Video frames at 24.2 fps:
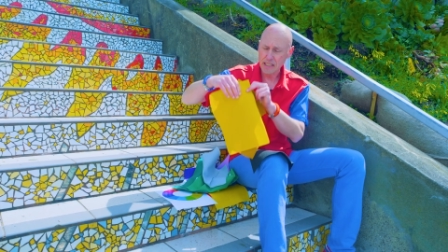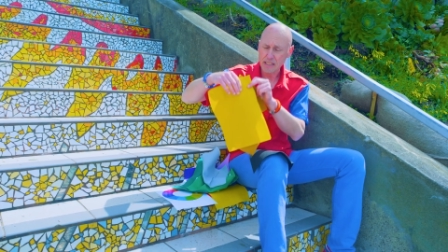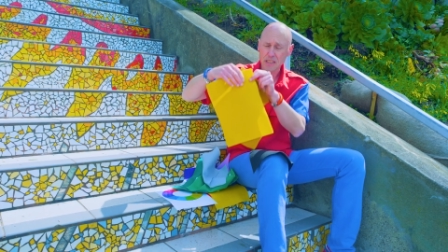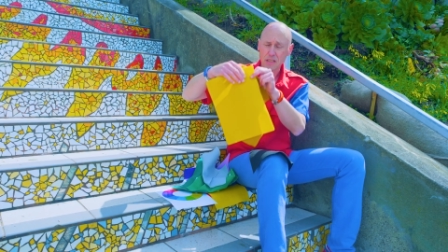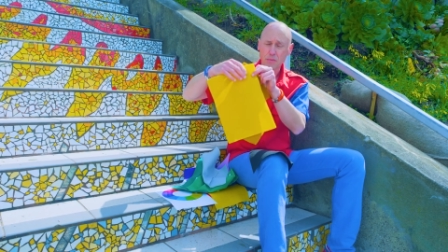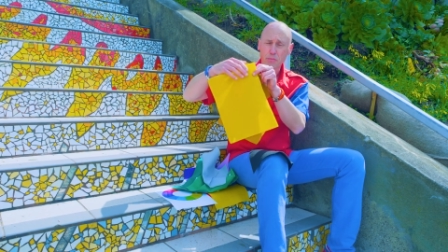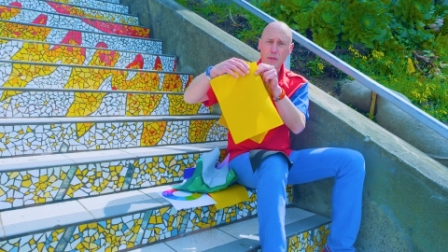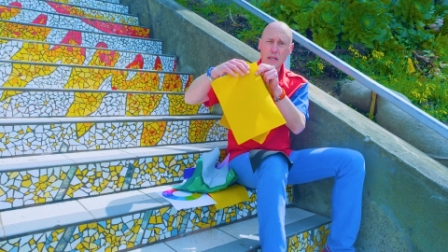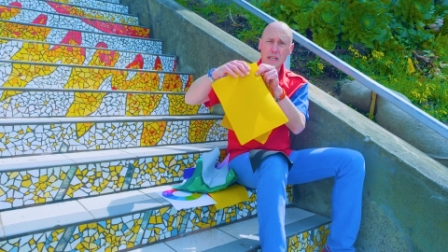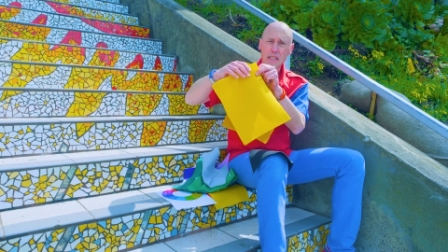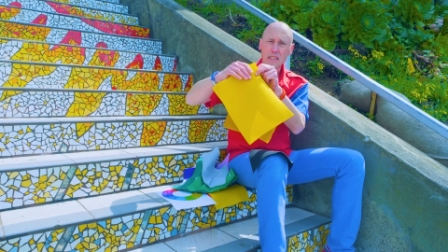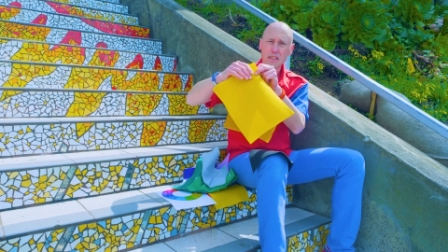
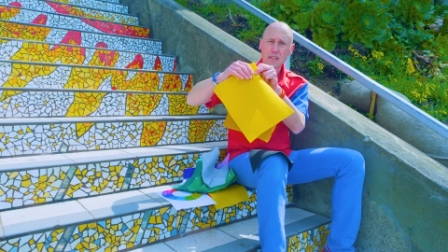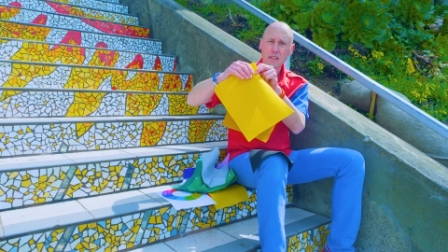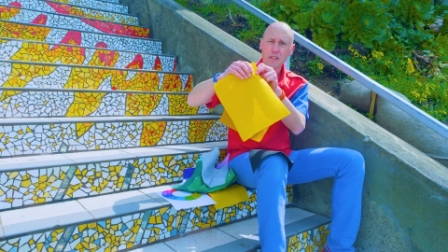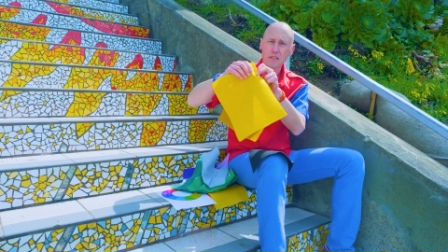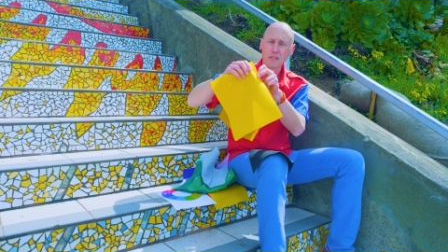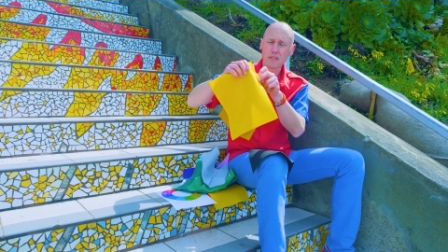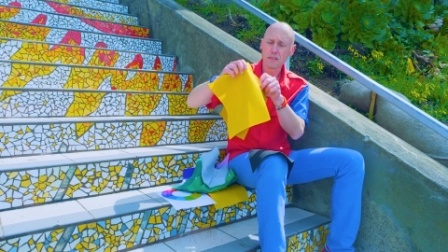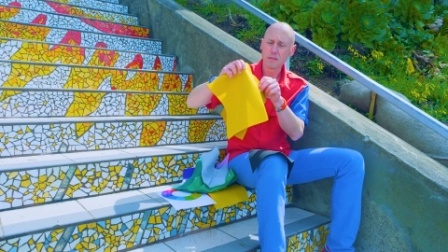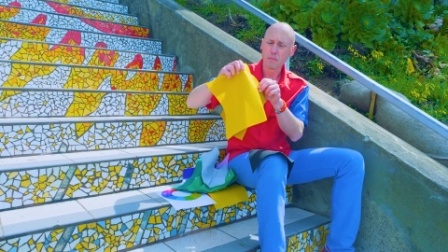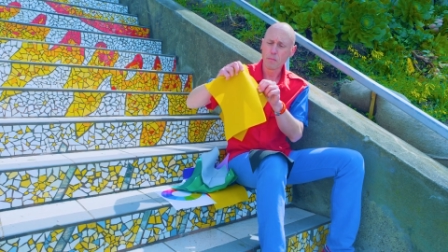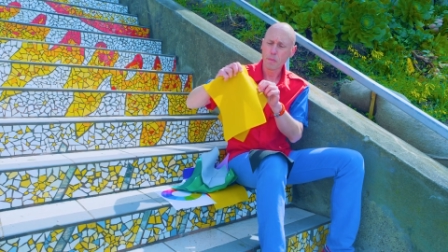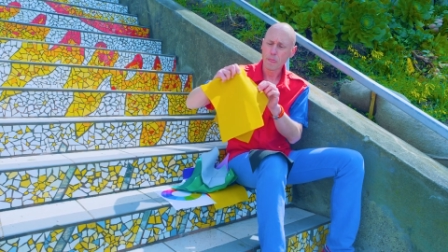a bright
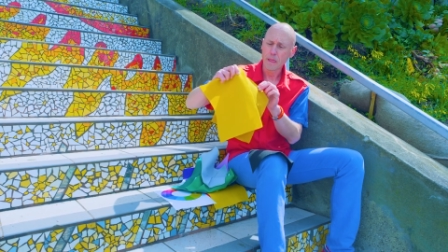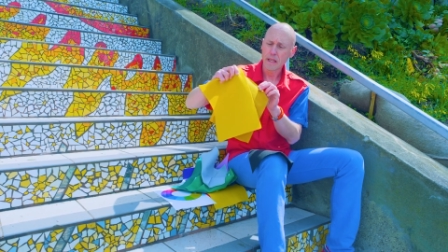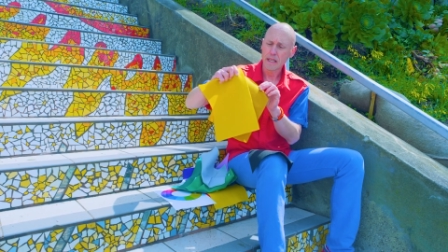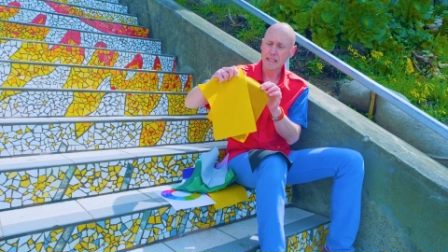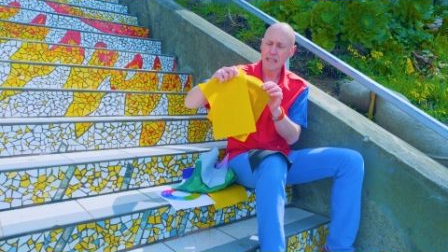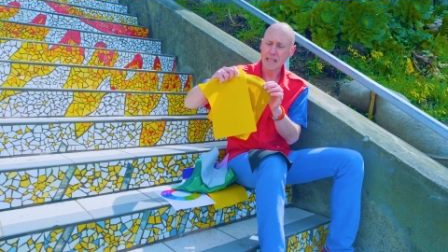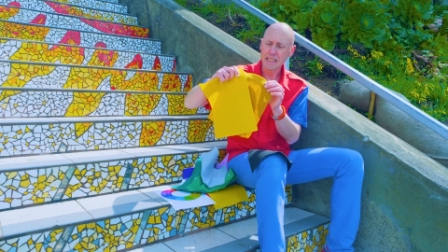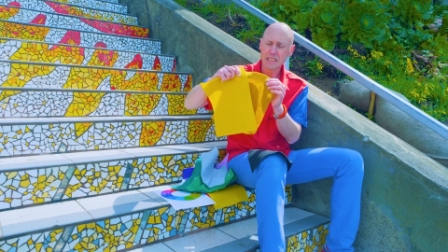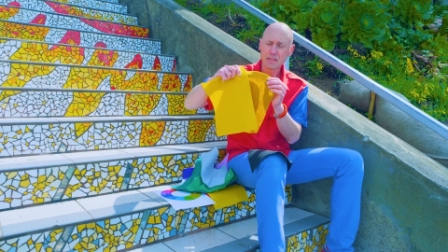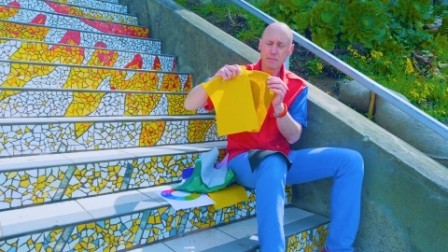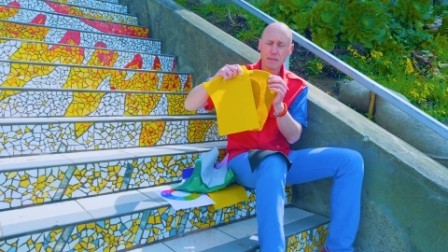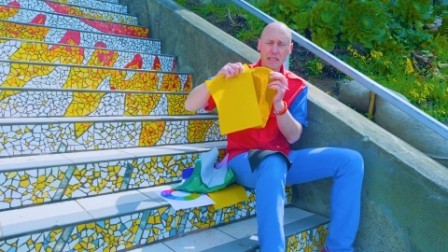color and
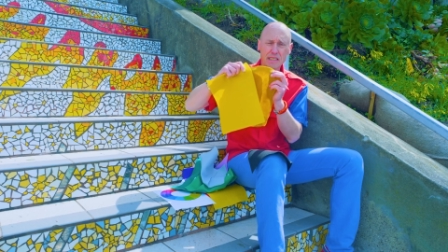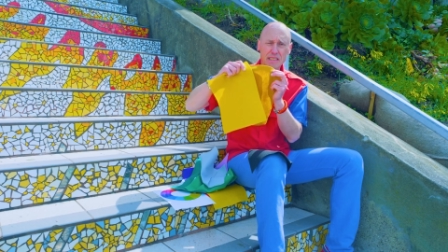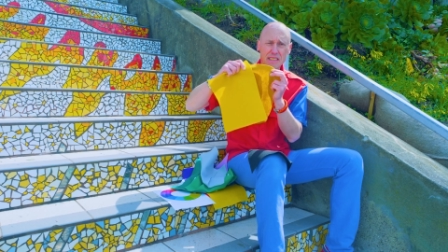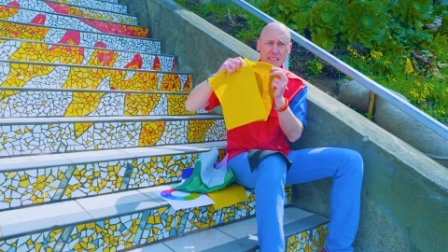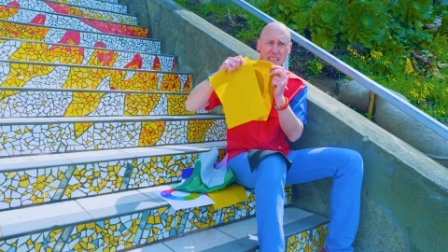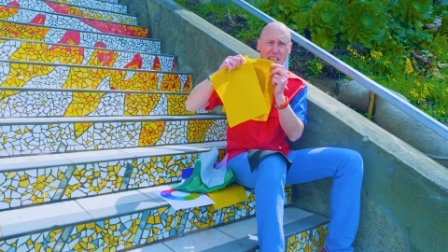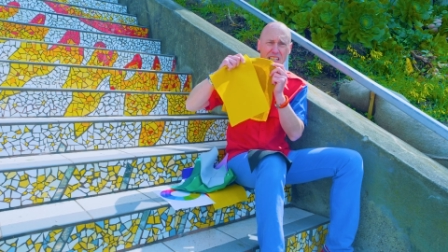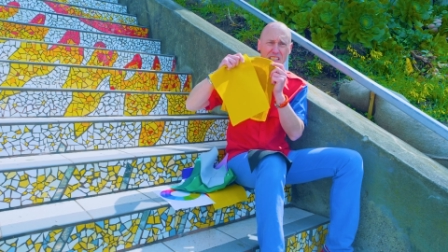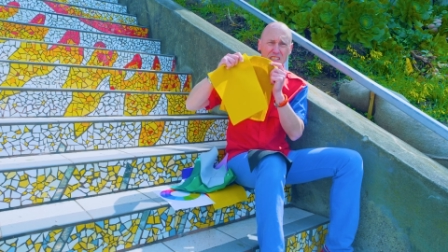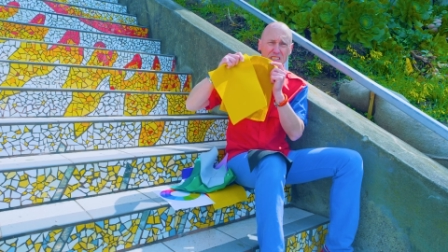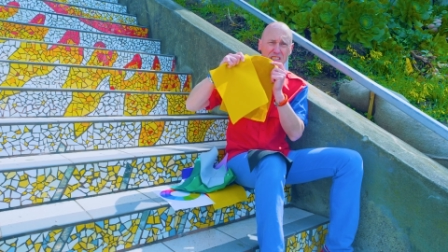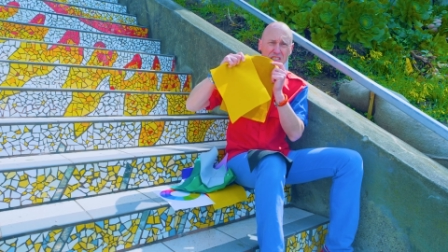actually makes it
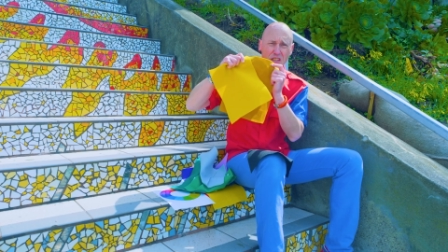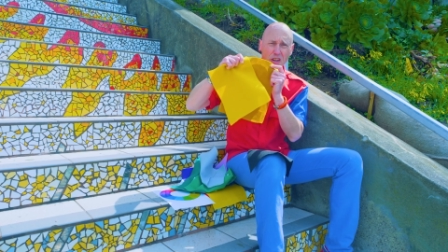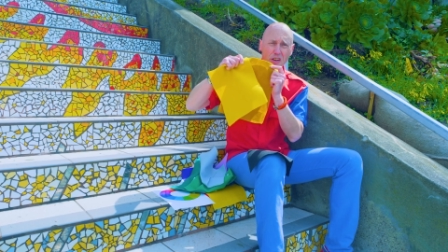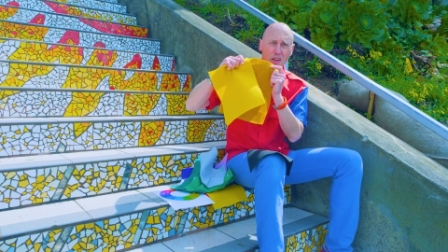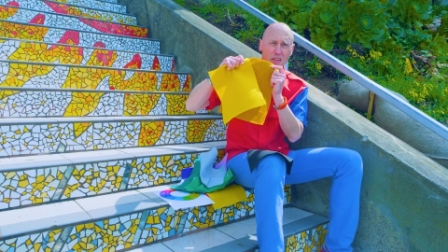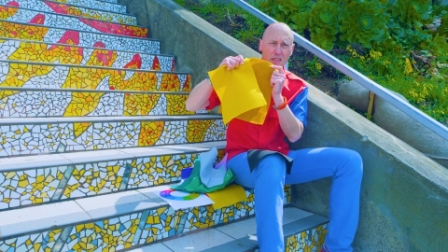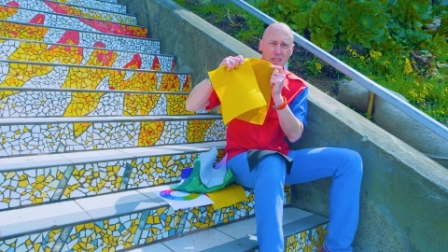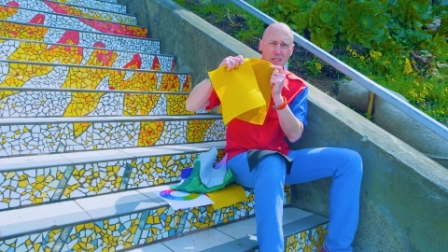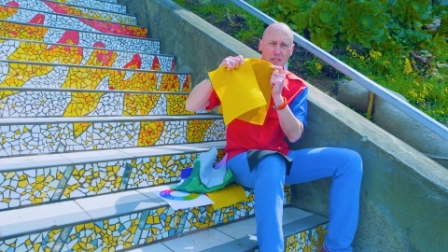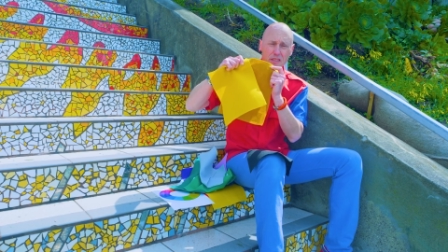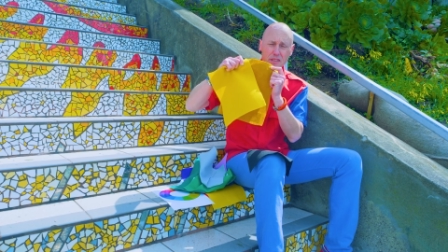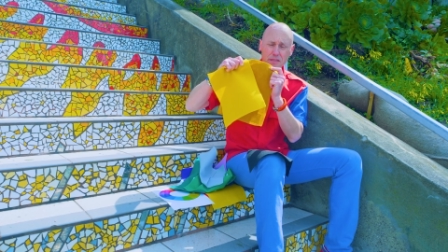kind of
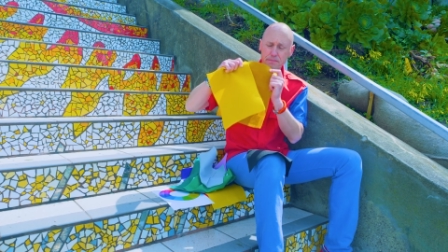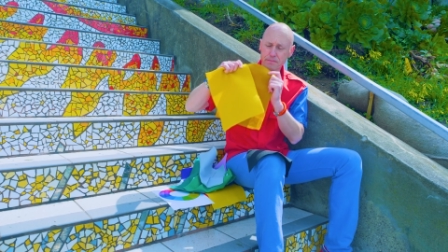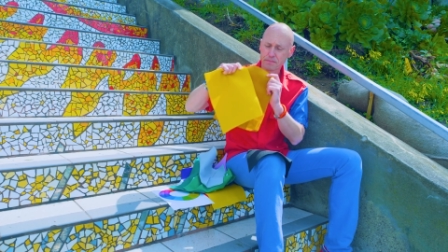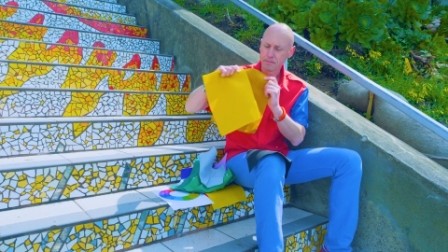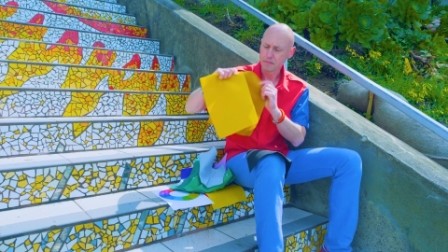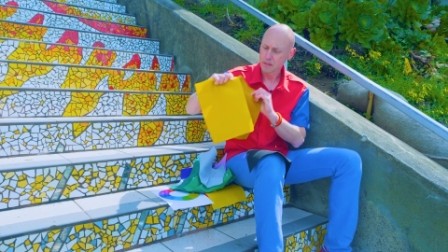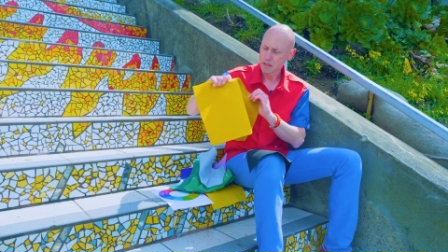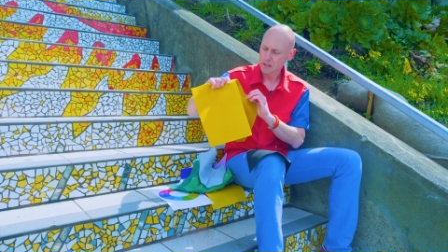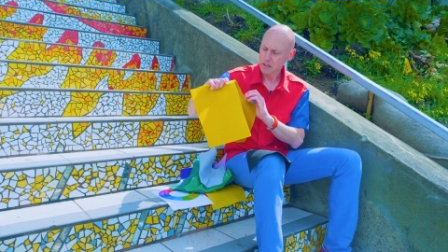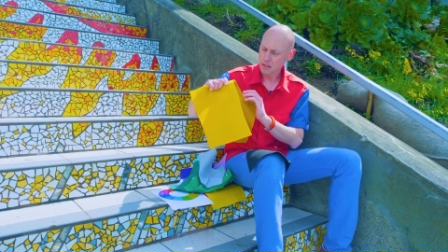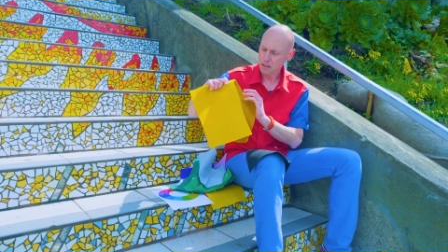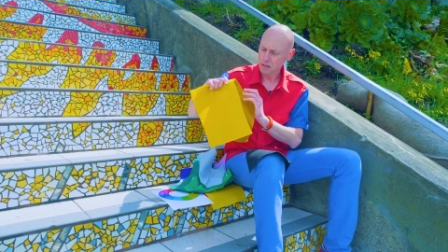dark,
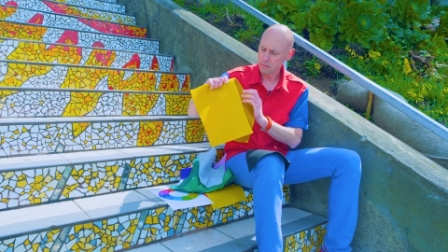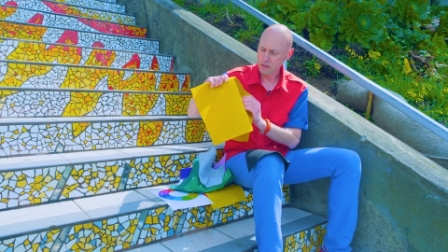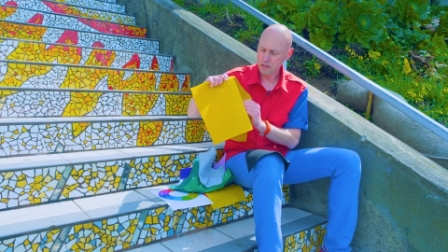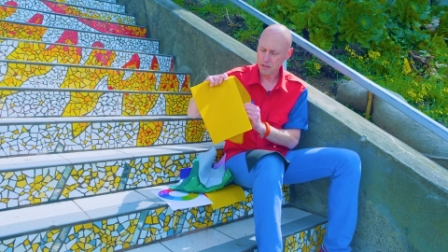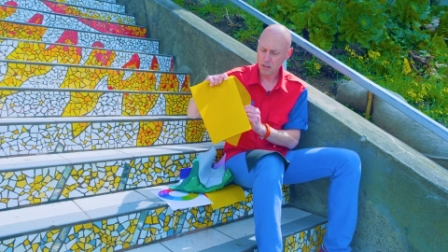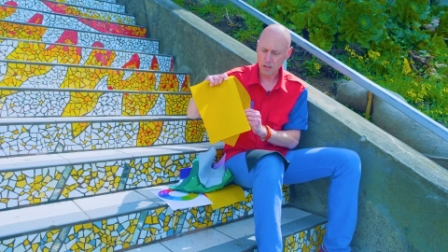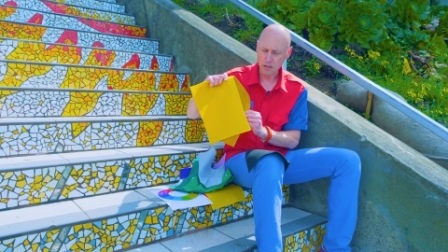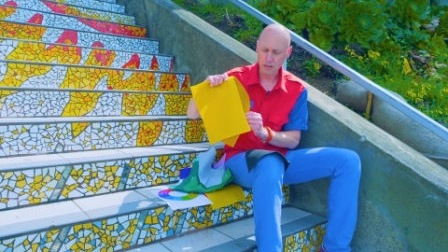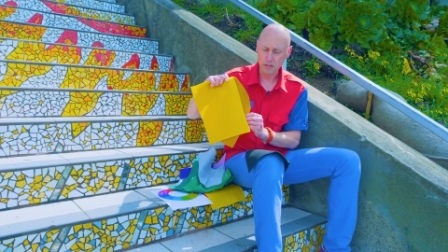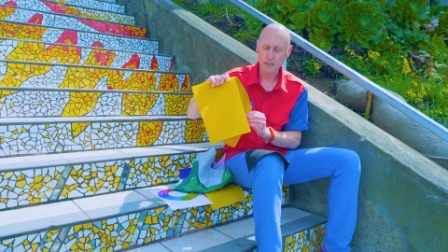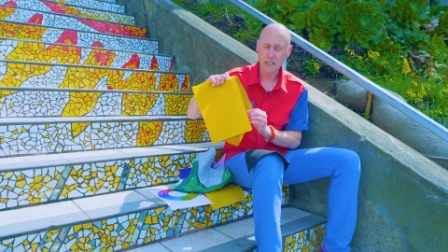a little bit darker.